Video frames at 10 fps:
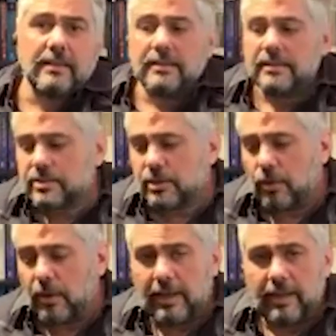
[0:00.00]

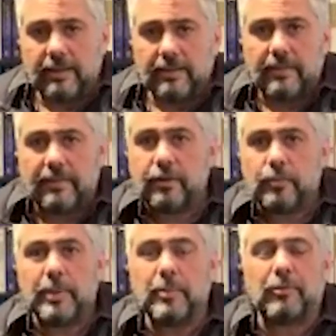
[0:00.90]
So there are
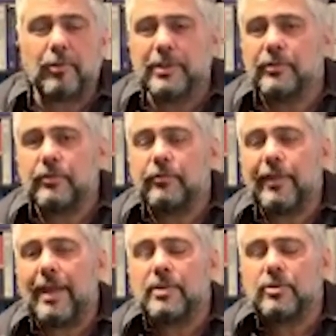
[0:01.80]
people from different
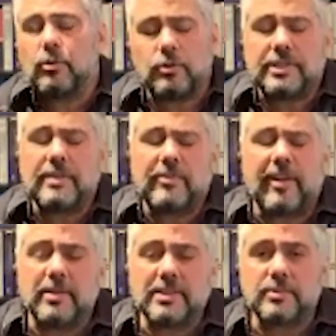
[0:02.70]
families or same
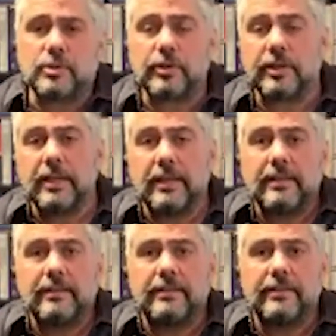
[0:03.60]
families, I'm sorry,
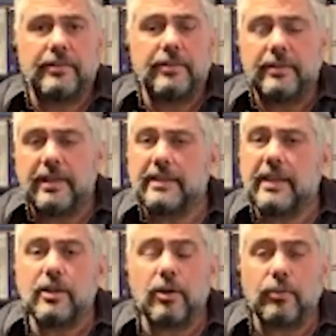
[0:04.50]
that
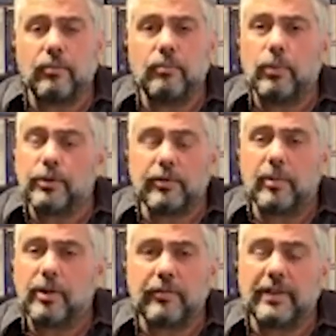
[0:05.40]
they know both of
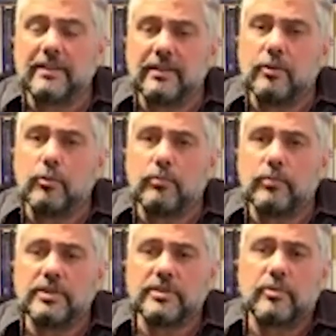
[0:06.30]
them are infected.
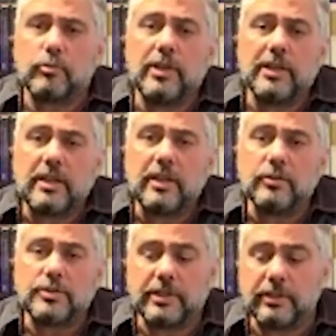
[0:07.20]
It's a really
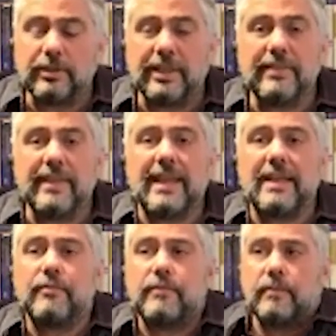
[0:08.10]
huge deal, and
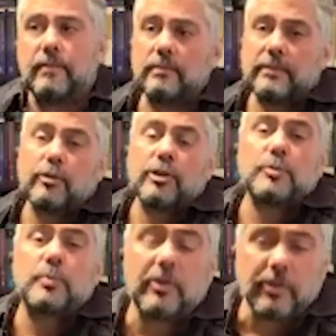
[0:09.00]
they're
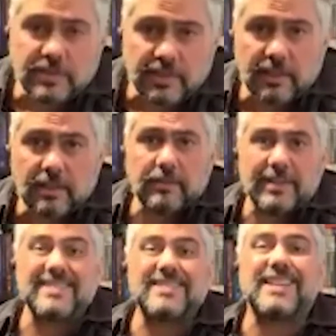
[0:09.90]
experiencing a lot of
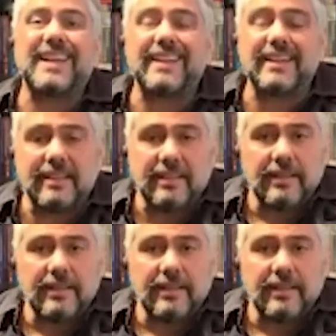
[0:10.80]
anxiety,